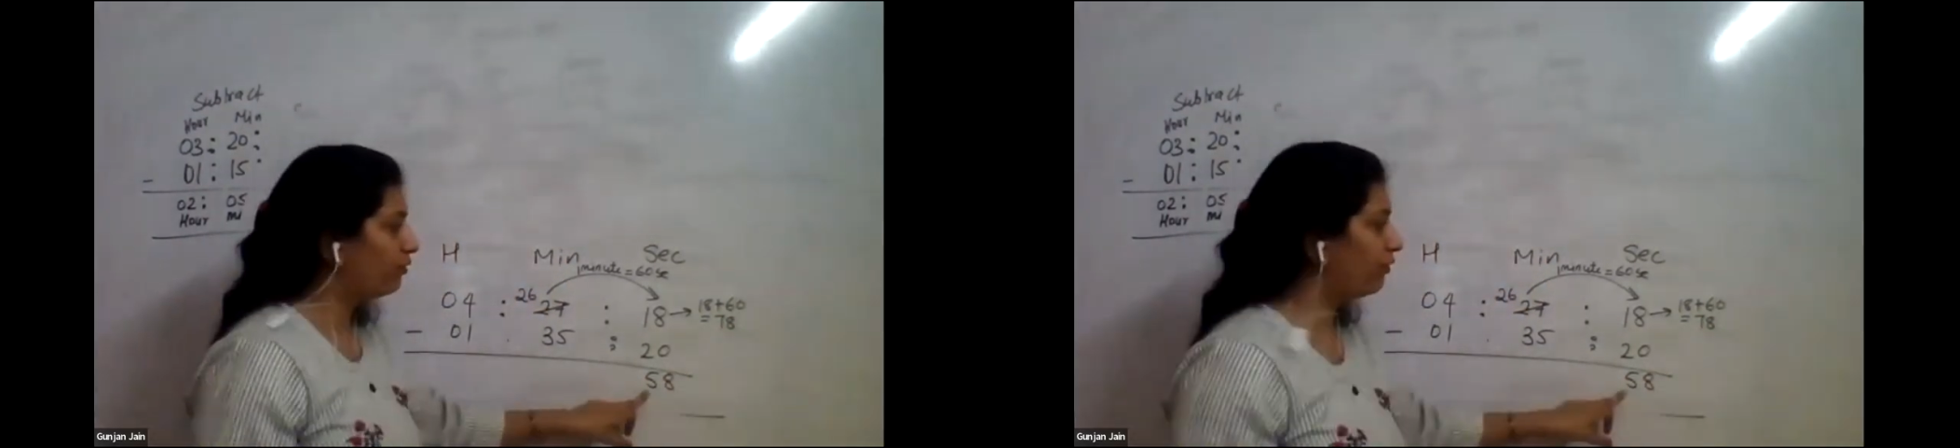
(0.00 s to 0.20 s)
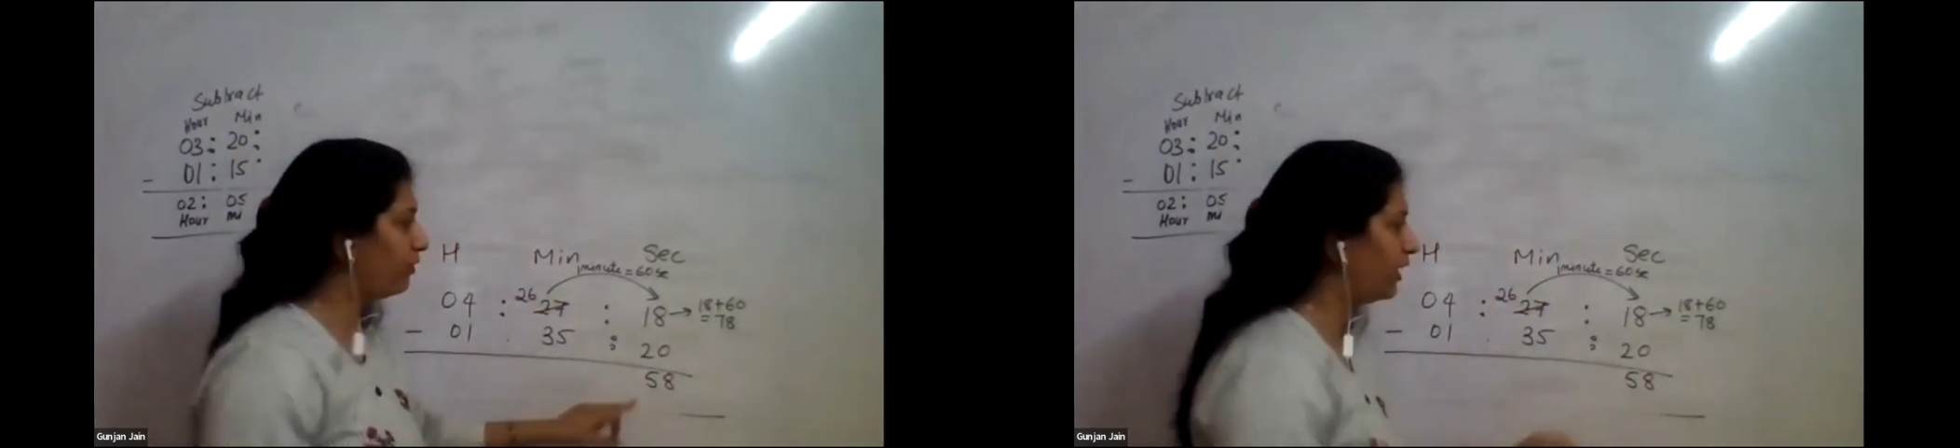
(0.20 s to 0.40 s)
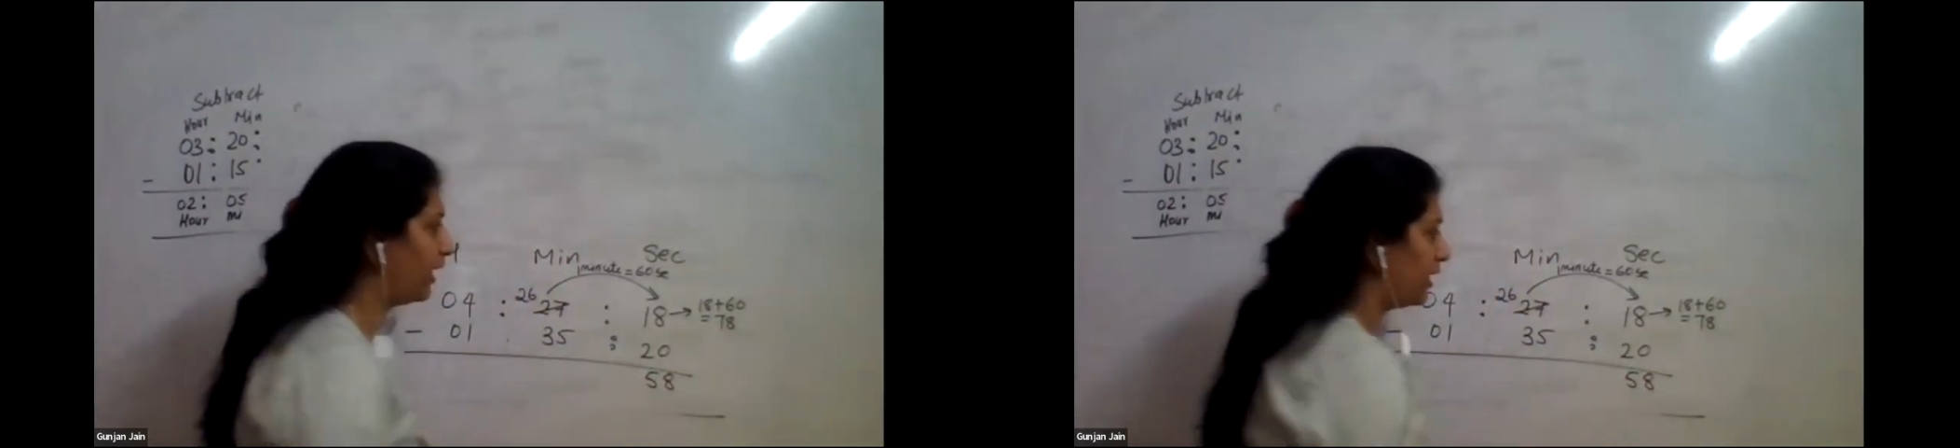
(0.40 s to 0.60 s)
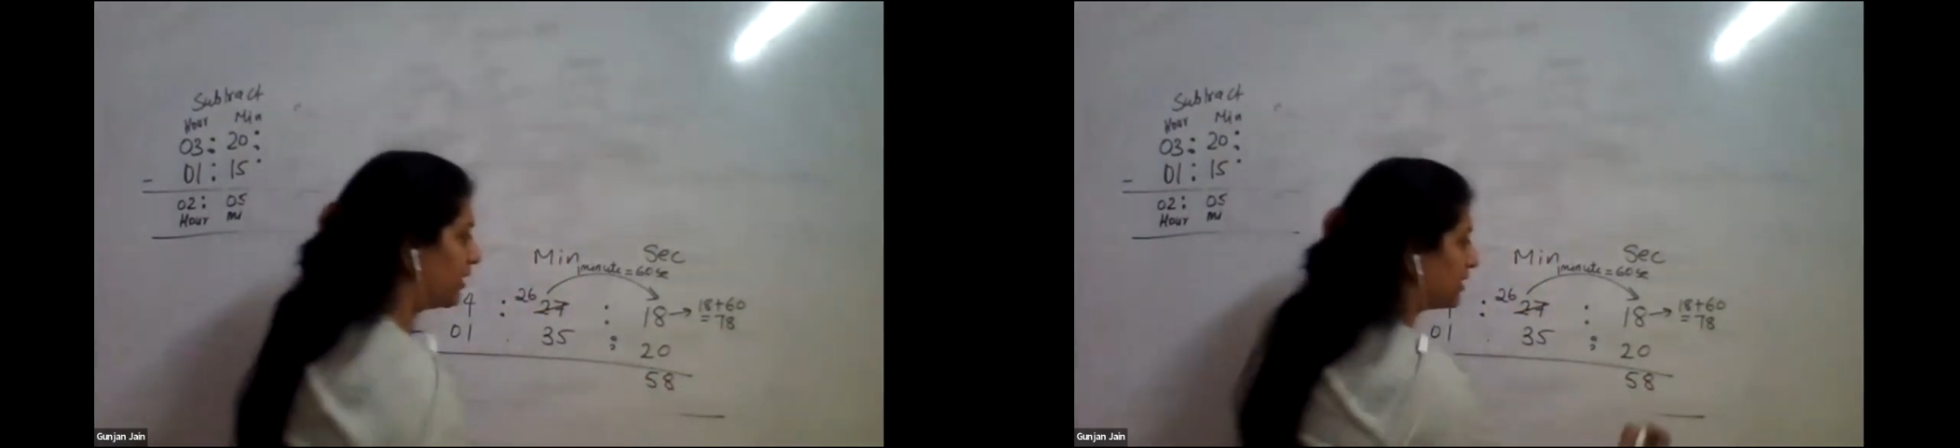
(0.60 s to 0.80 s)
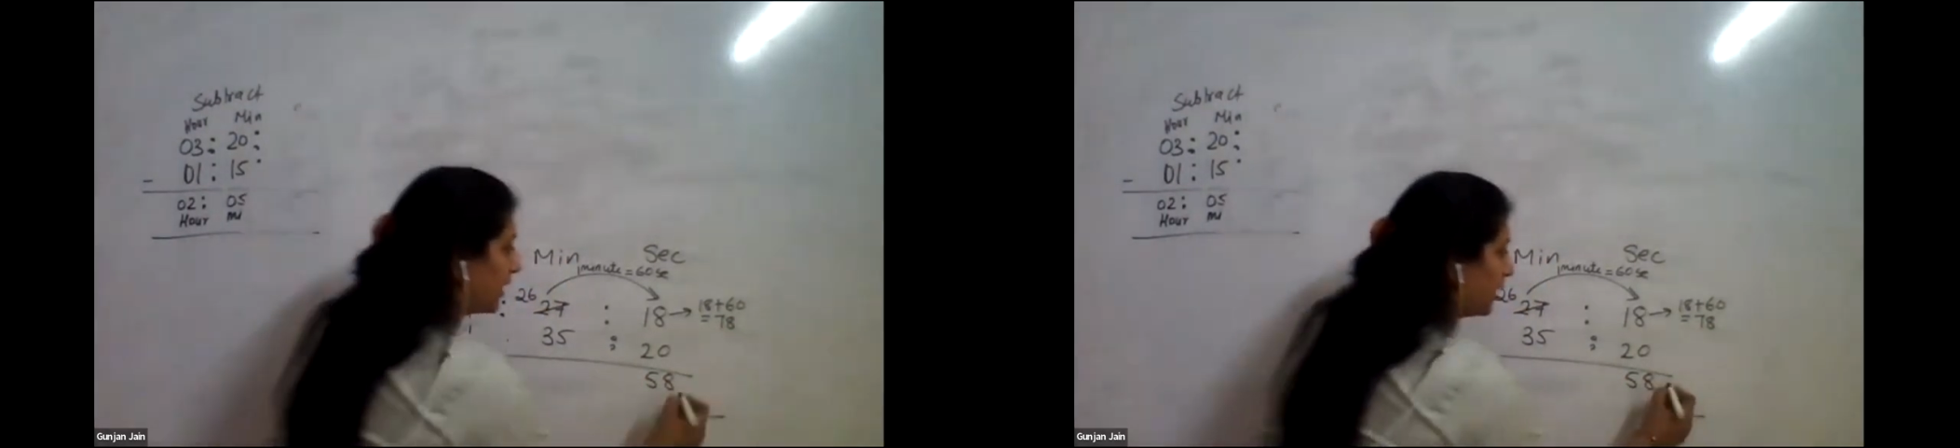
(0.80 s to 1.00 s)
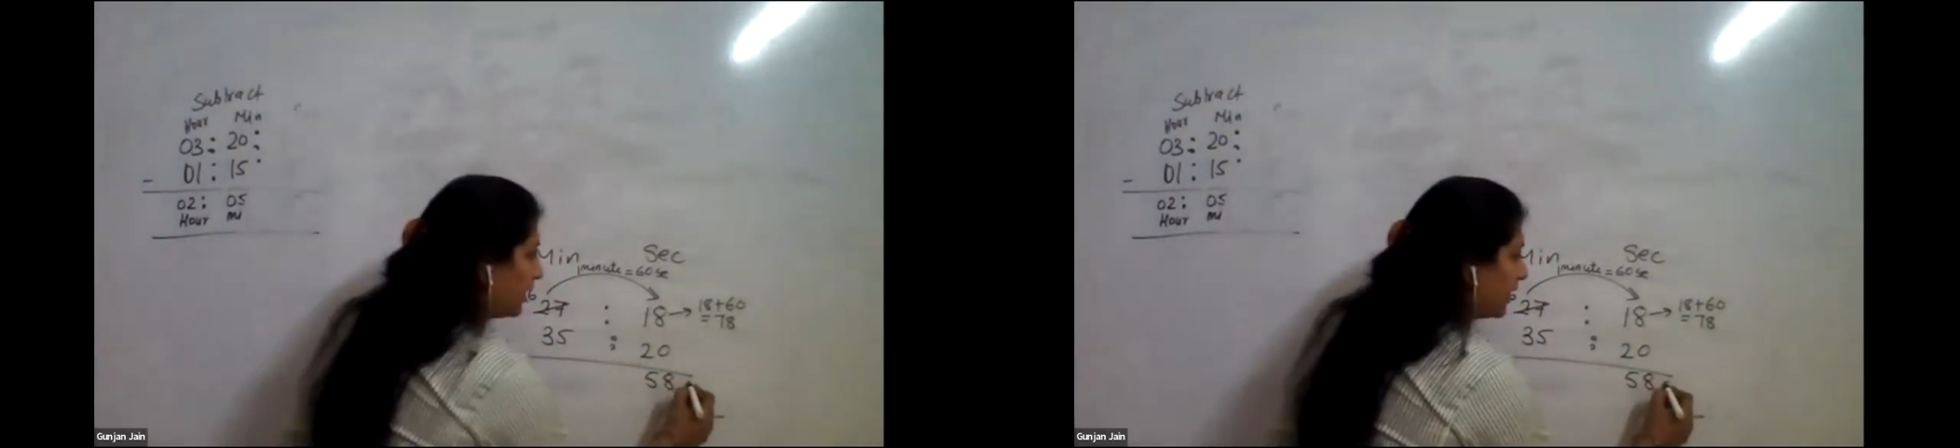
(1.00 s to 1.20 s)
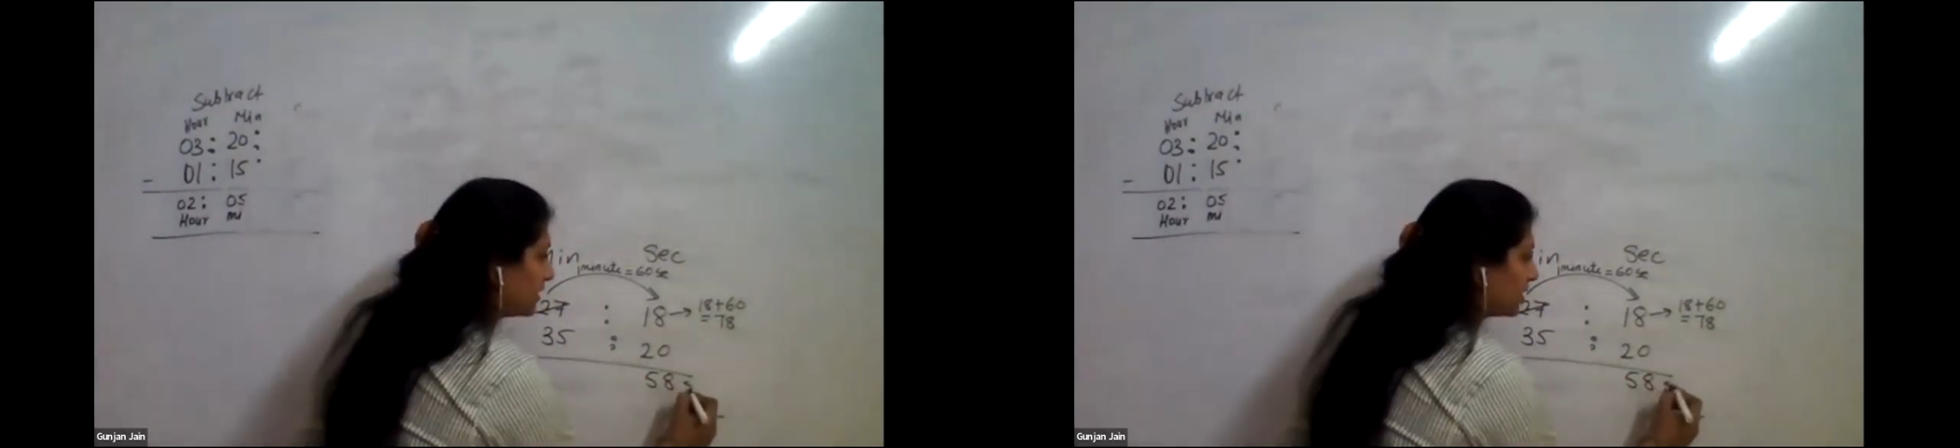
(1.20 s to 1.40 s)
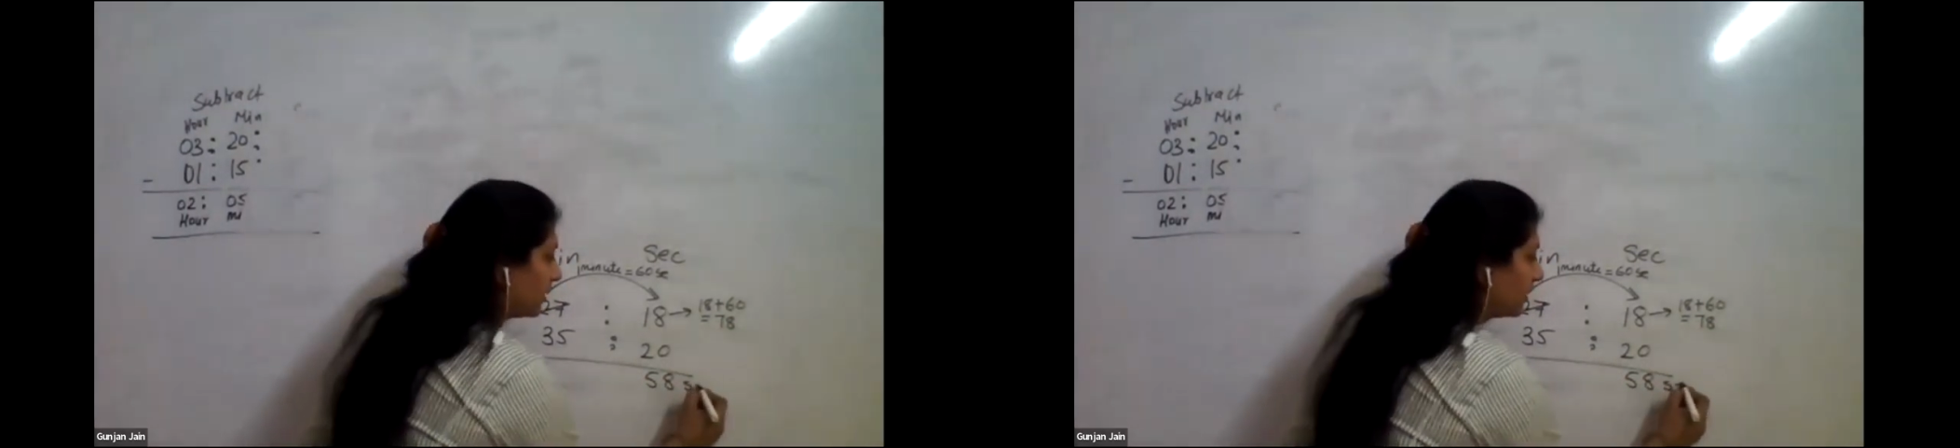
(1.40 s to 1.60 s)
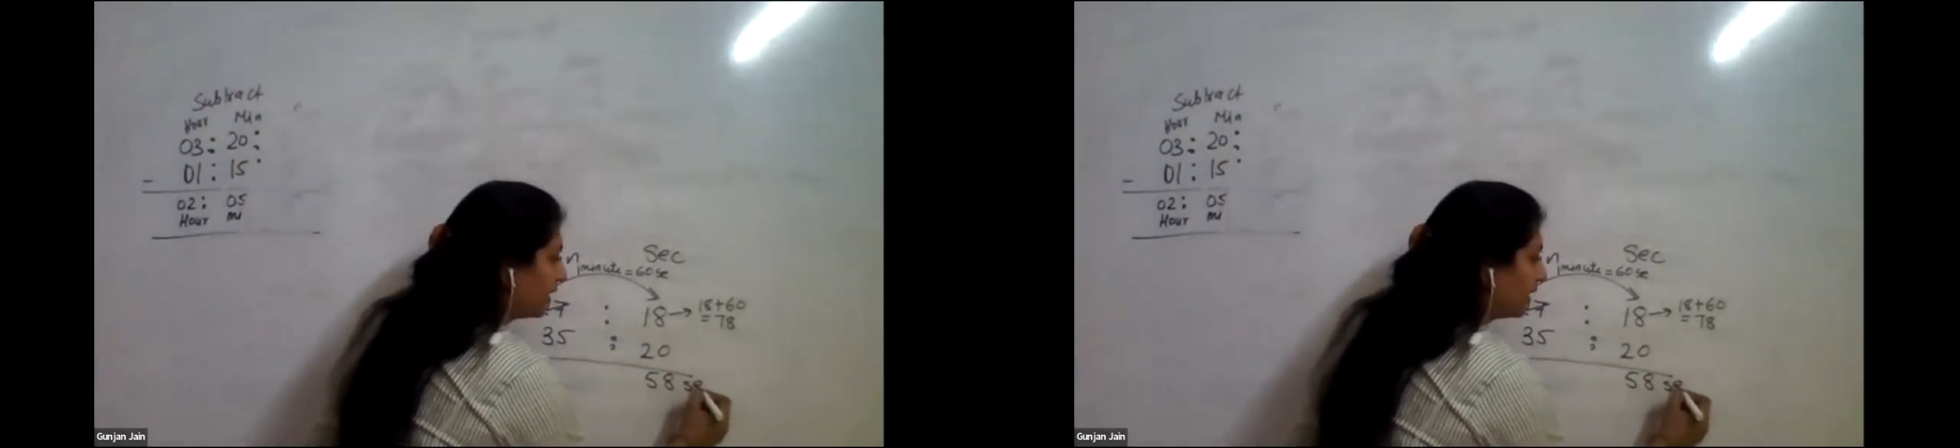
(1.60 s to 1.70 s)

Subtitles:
58 seconds is the